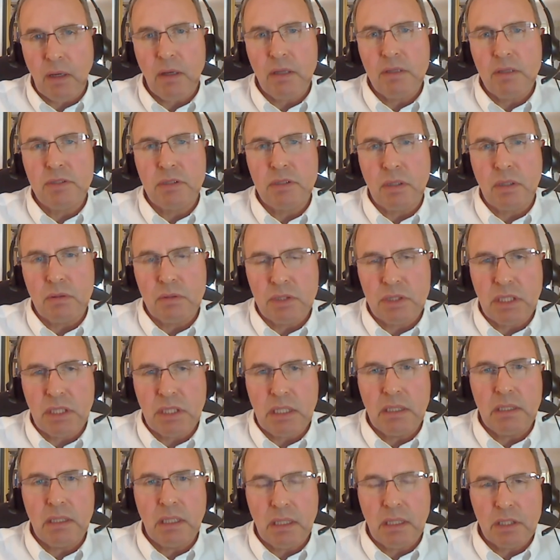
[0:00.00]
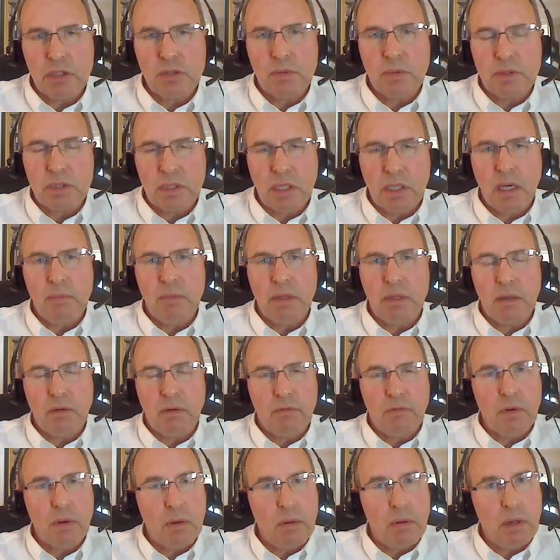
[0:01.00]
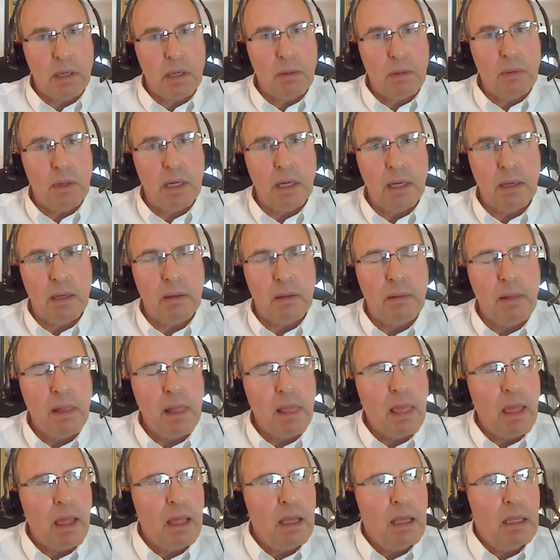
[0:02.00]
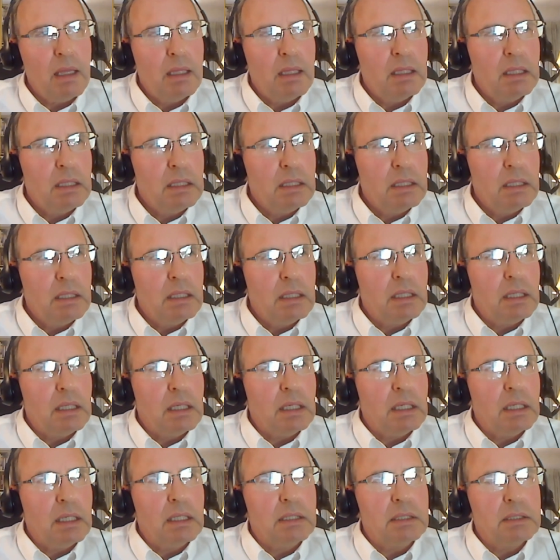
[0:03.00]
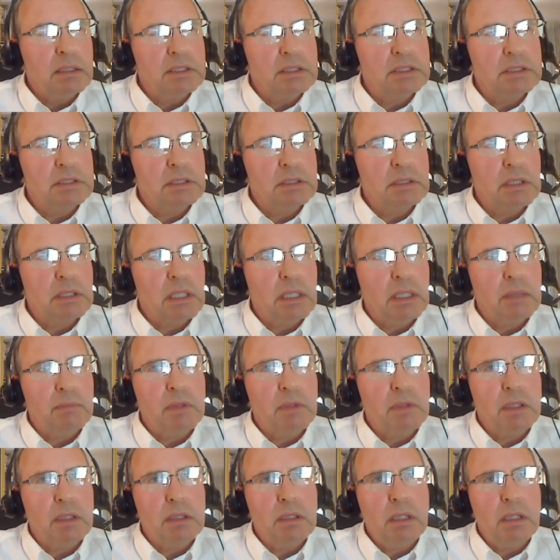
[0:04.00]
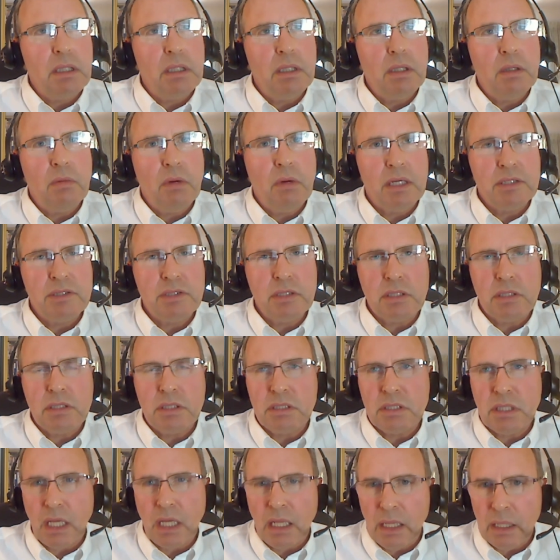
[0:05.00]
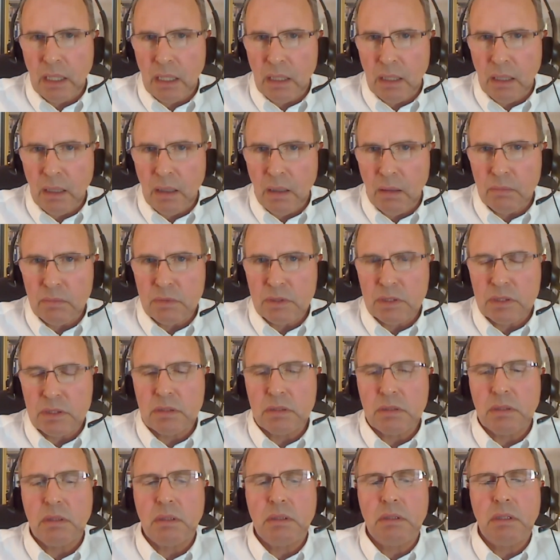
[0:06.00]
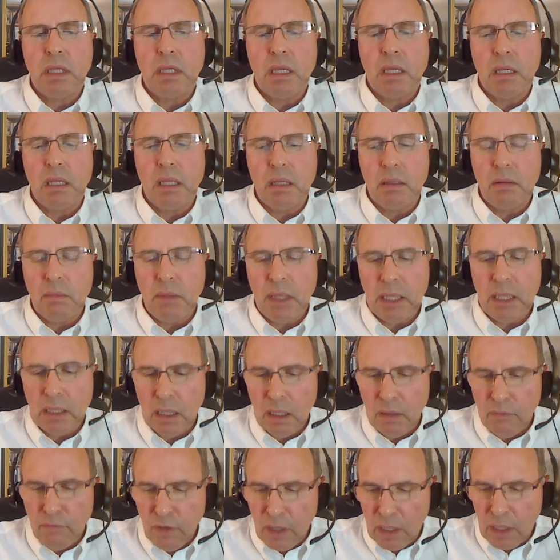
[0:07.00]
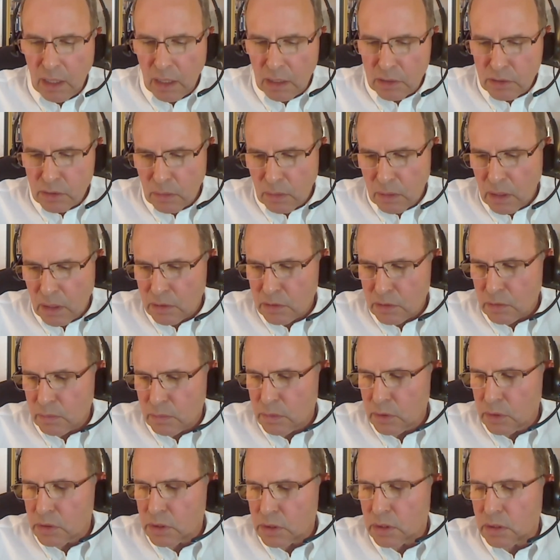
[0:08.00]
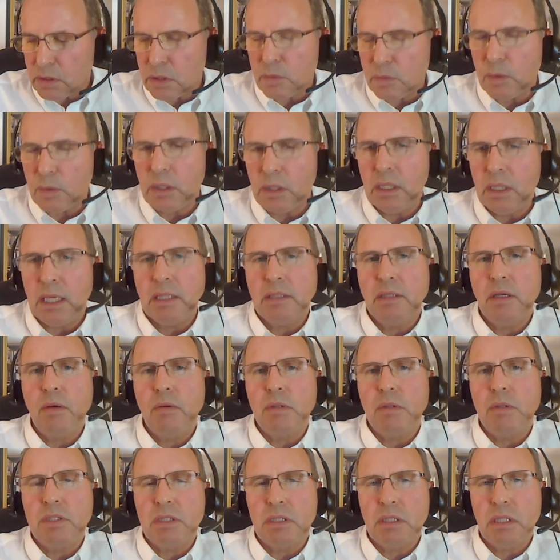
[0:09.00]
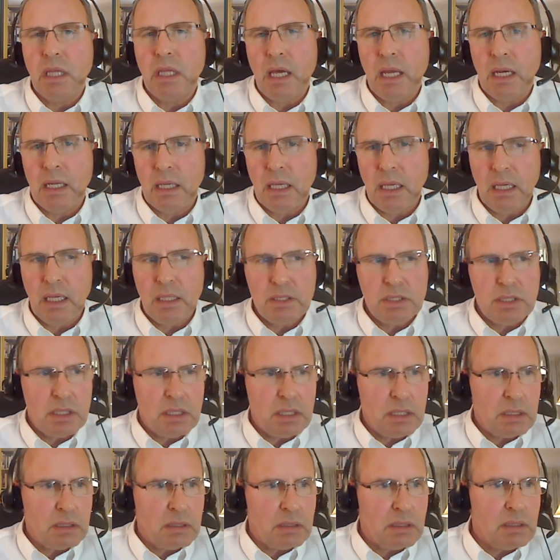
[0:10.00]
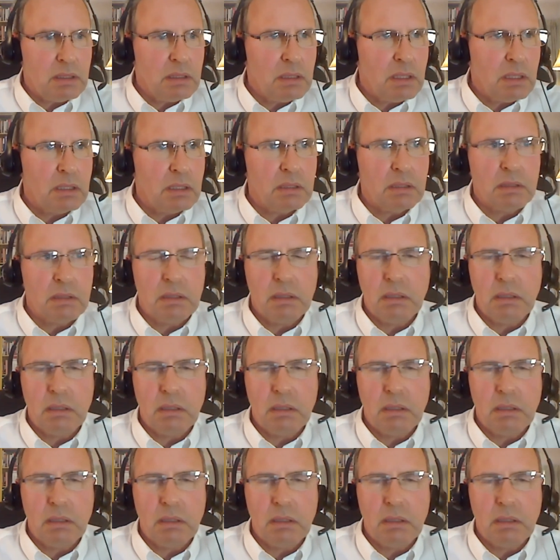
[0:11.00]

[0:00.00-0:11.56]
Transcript: also seen that this was coming for quite a while. Uh, uh, the U.S. is selling arms and making financial contributions, but NATO is not engaging in, in